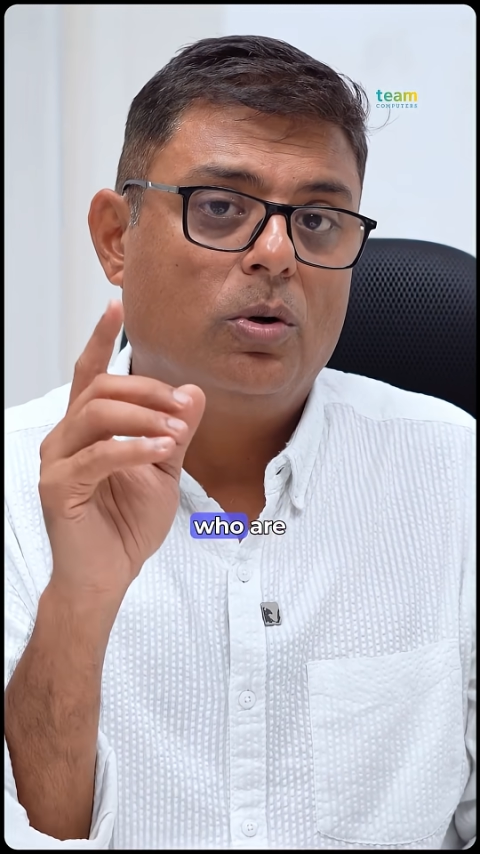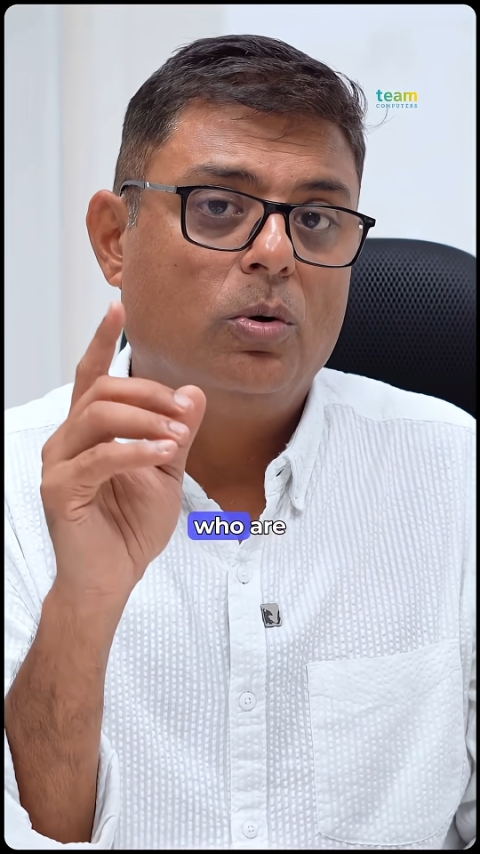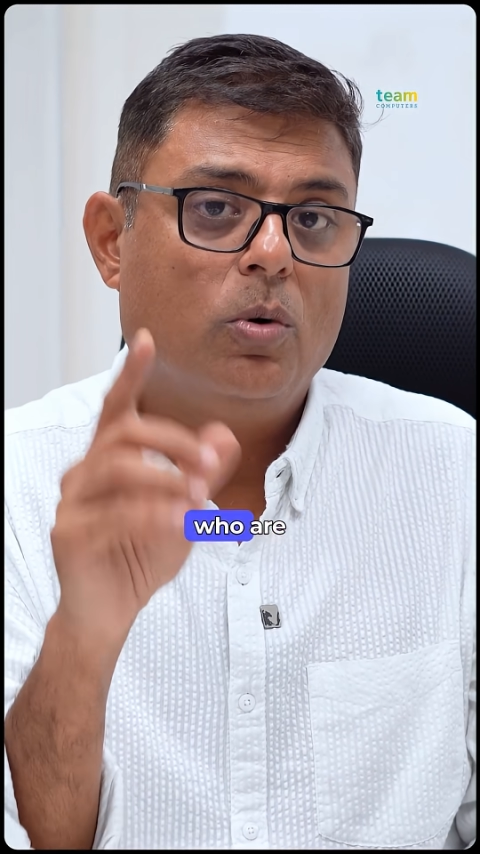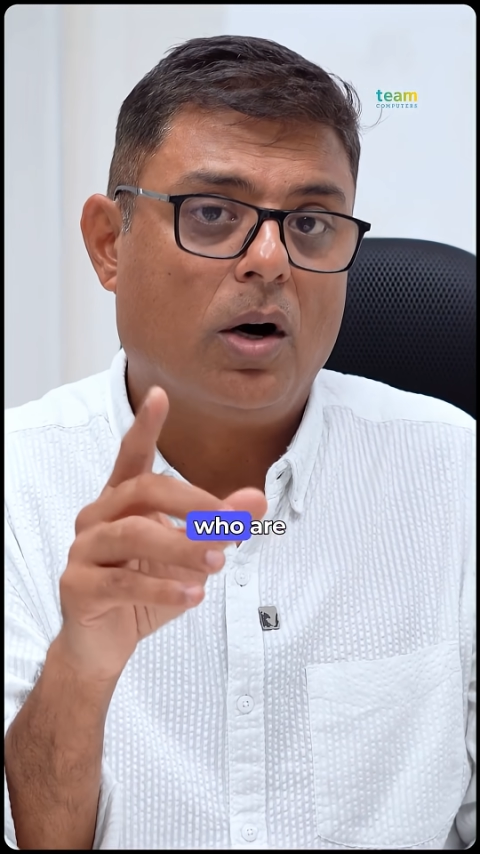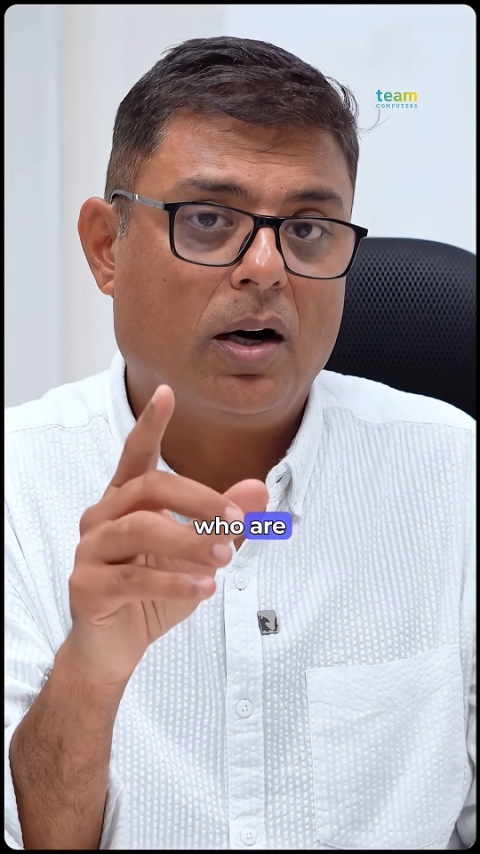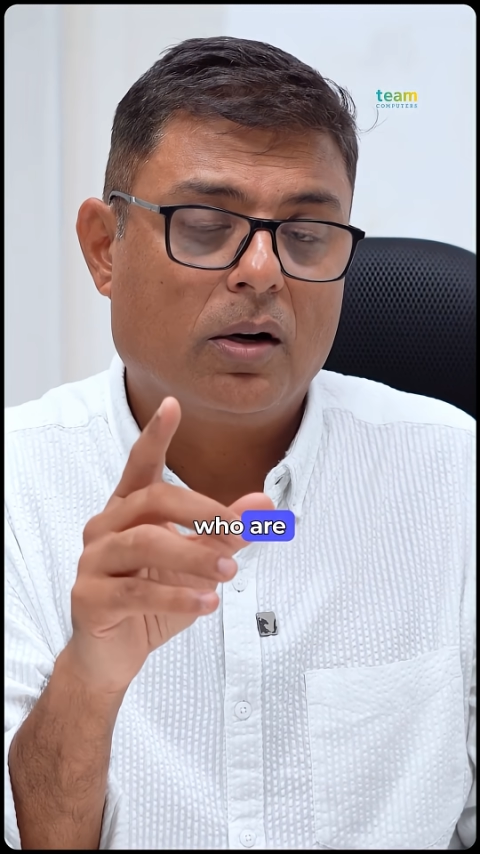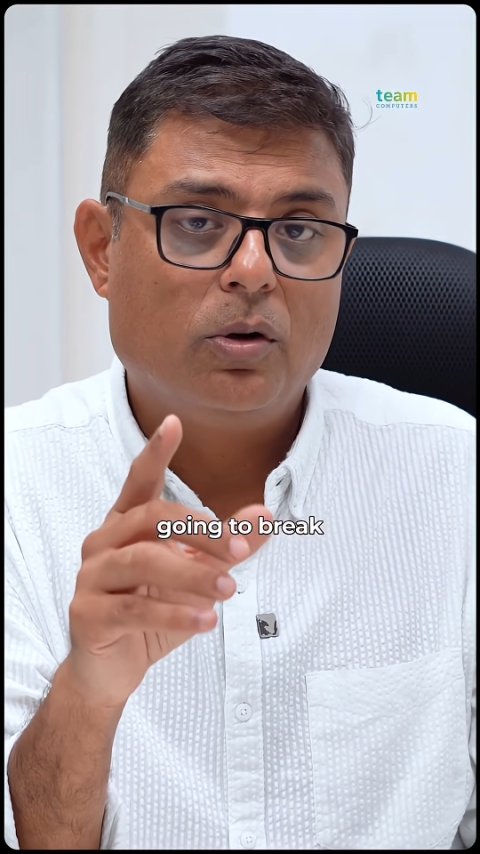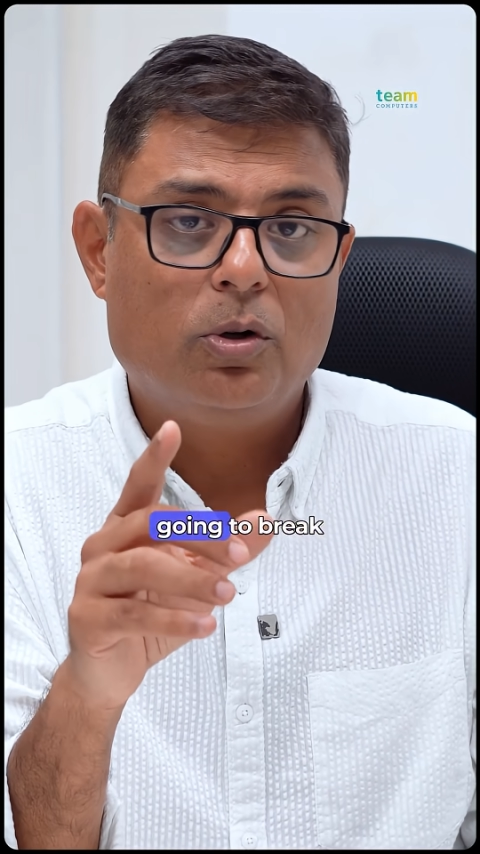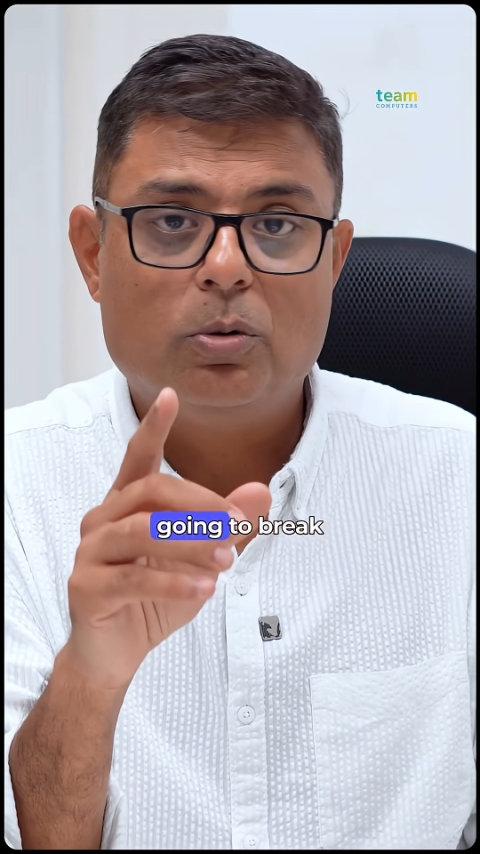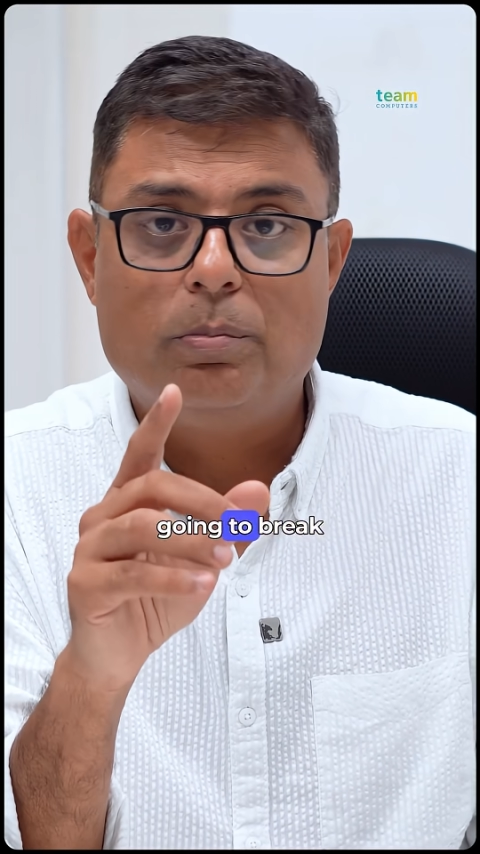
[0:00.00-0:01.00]
who are
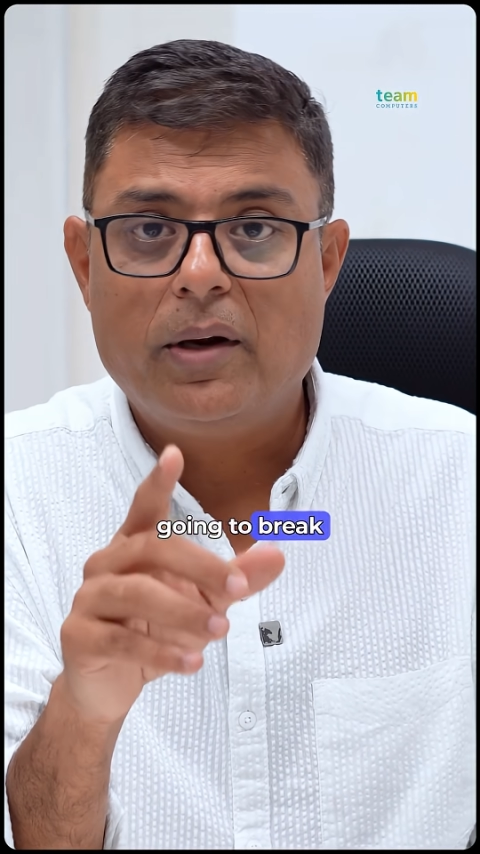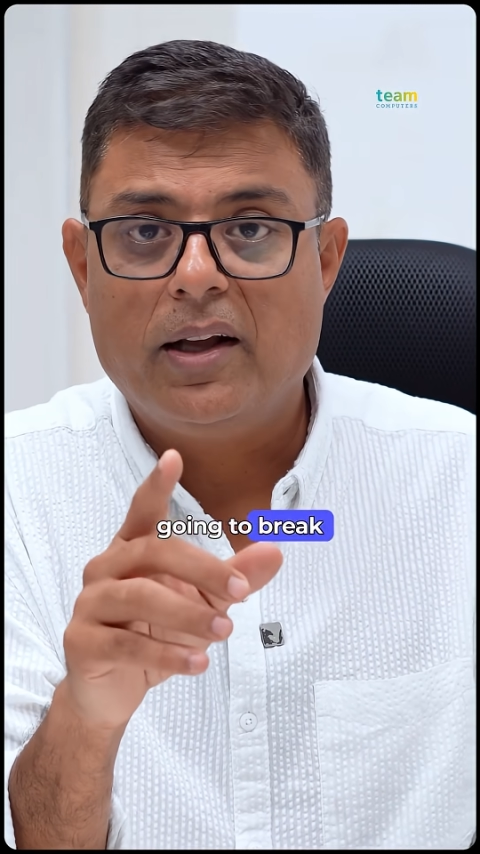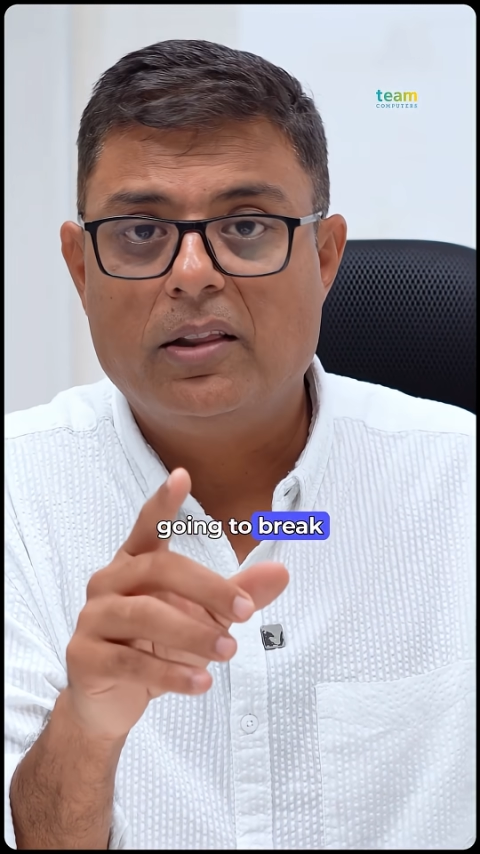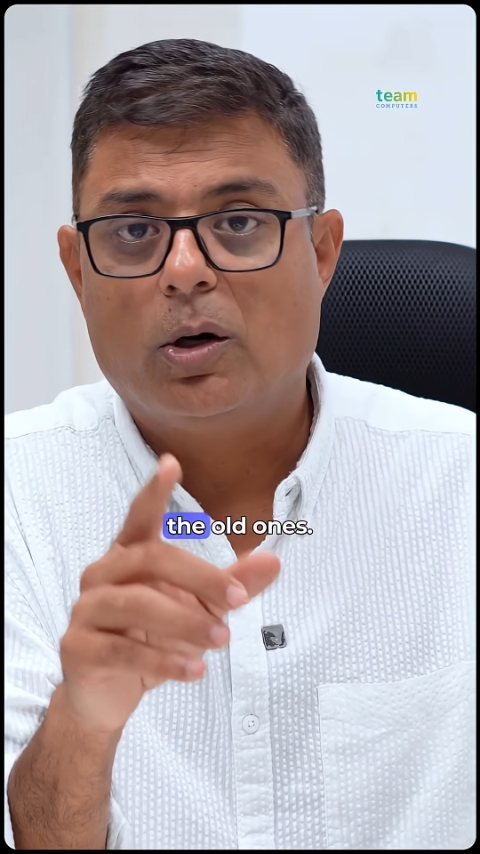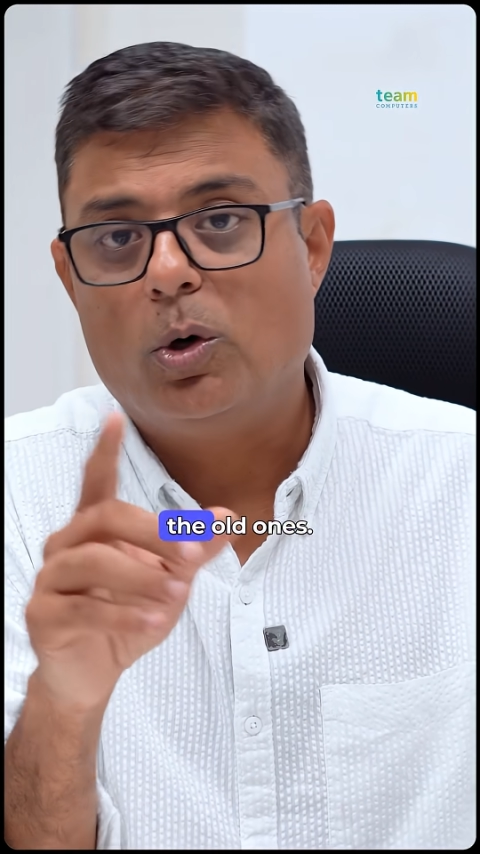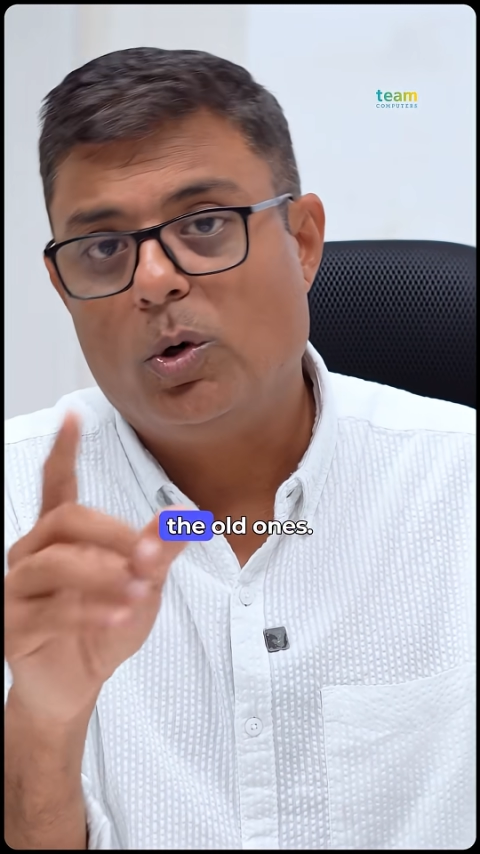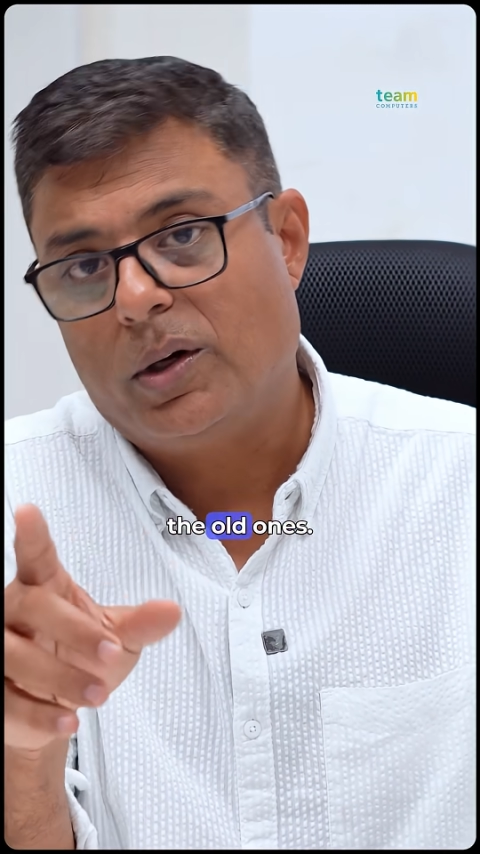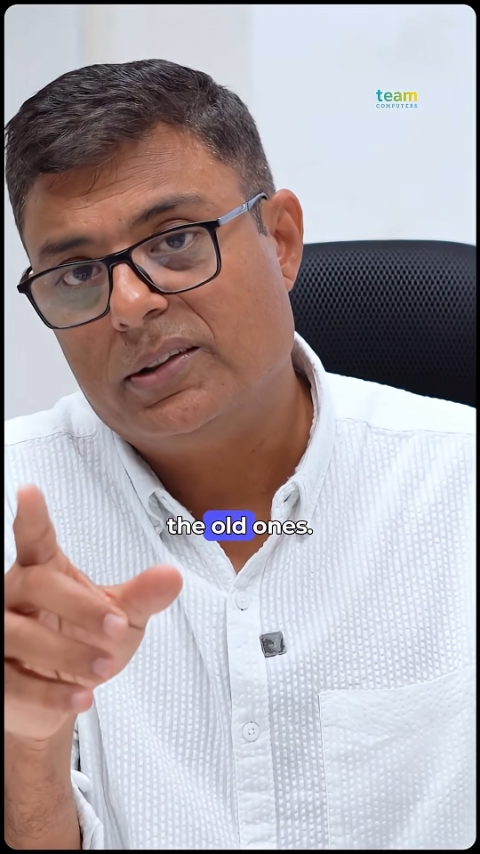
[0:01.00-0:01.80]
going to break the old